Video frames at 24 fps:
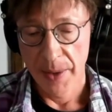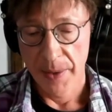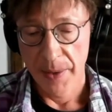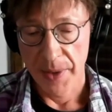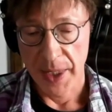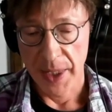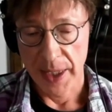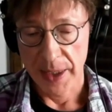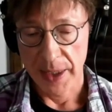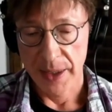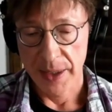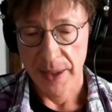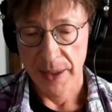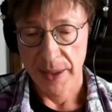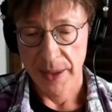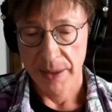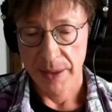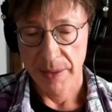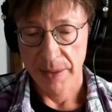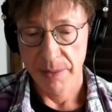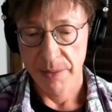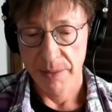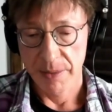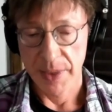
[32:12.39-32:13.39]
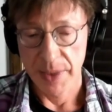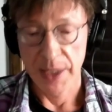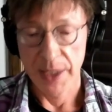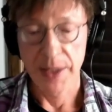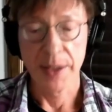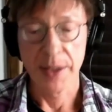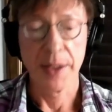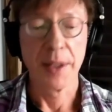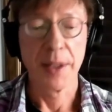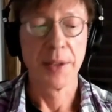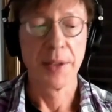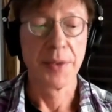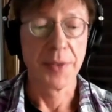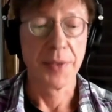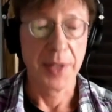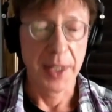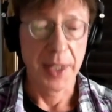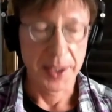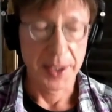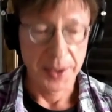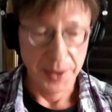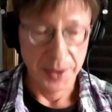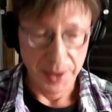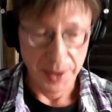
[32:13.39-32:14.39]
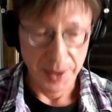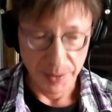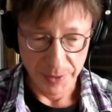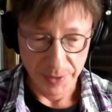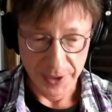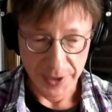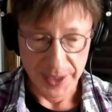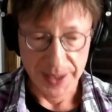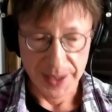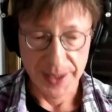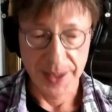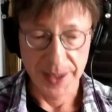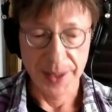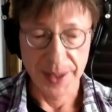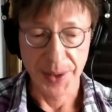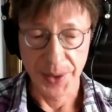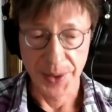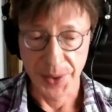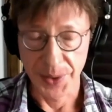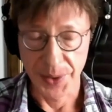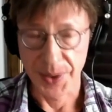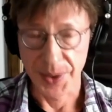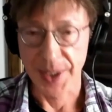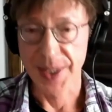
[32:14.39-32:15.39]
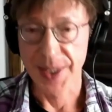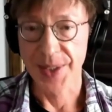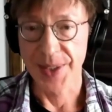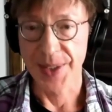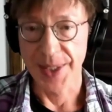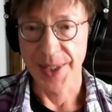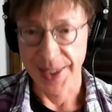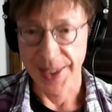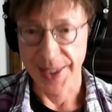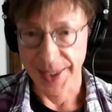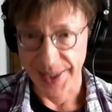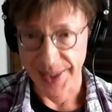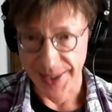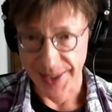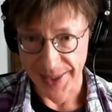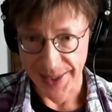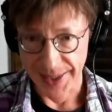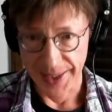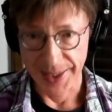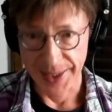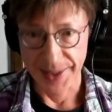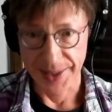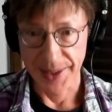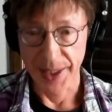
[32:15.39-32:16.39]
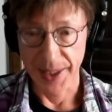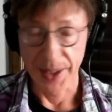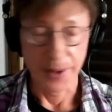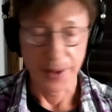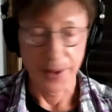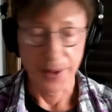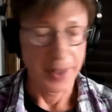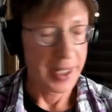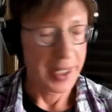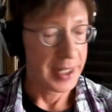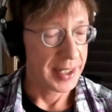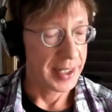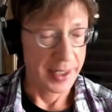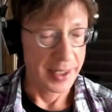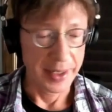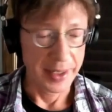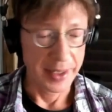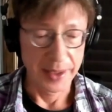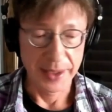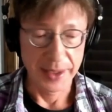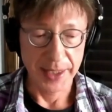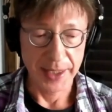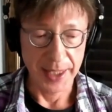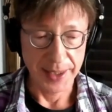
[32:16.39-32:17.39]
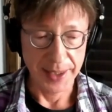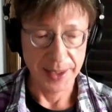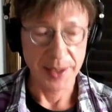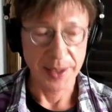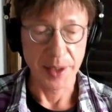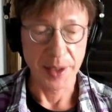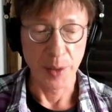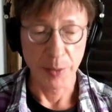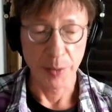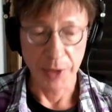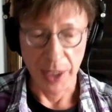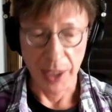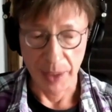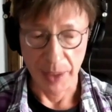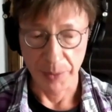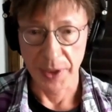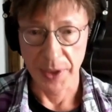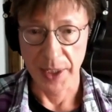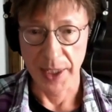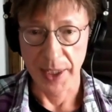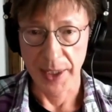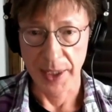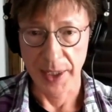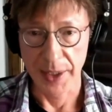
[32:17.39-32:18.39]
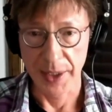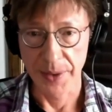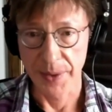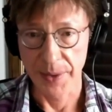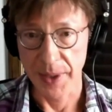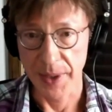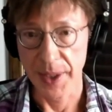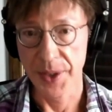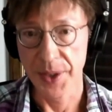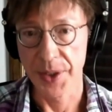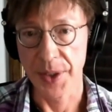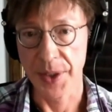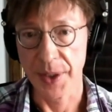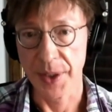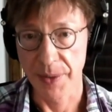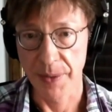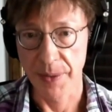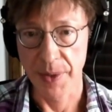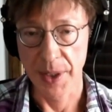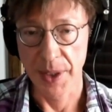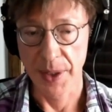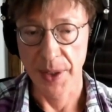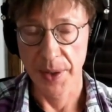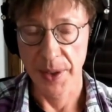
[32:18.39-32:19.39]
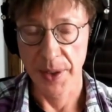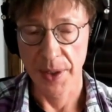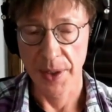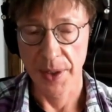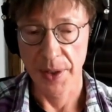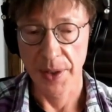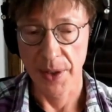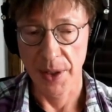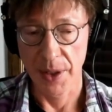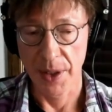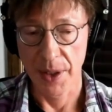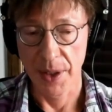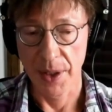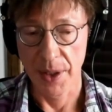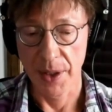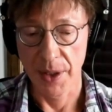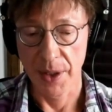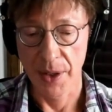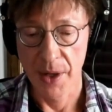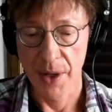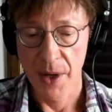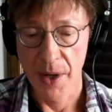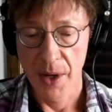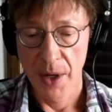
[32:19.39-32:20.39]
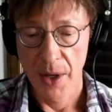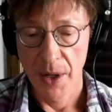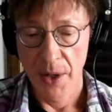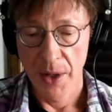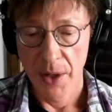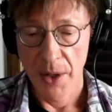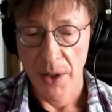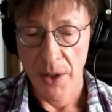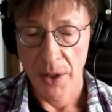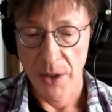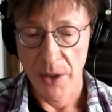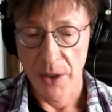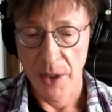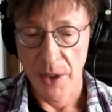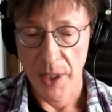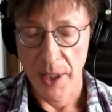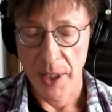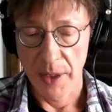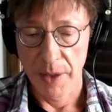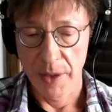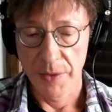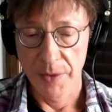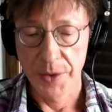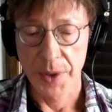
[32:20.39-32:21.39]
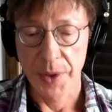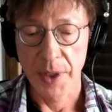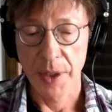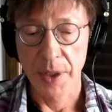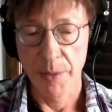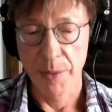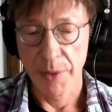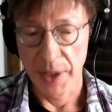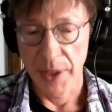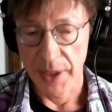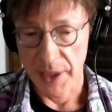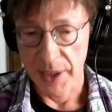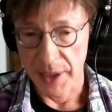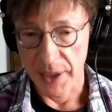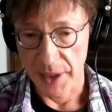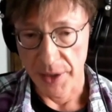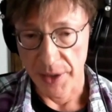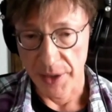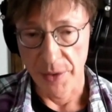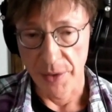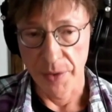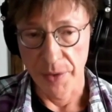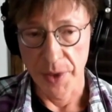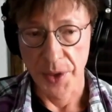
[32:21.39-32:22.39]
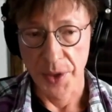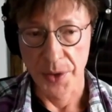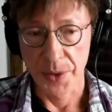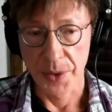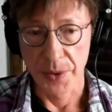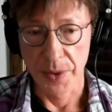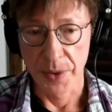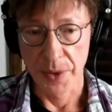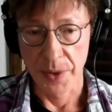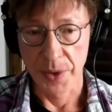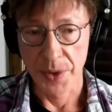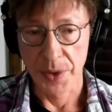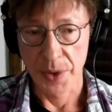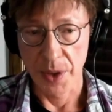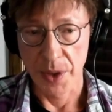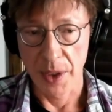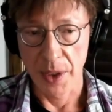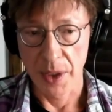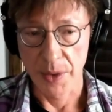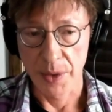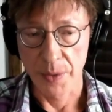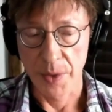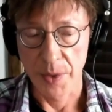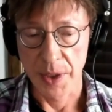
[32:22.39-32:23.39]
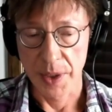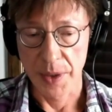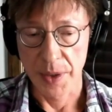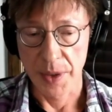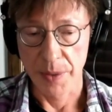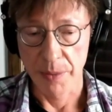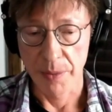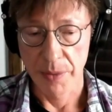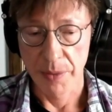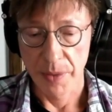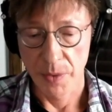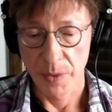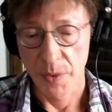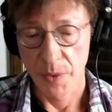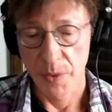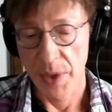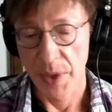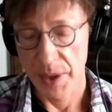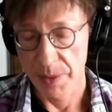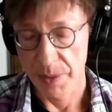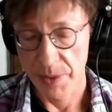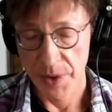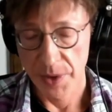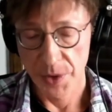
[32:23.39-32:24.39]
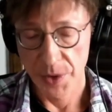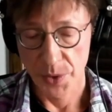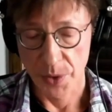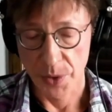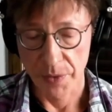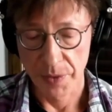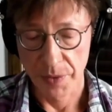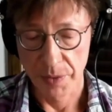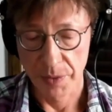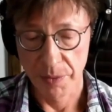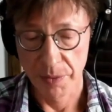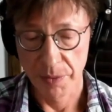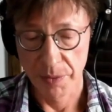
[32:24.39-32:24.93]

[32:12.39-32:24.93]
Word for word: that's that's another factor that plays into New York City and you know any densely populated region where there are a lot of drug dependent individuals all in one one sort of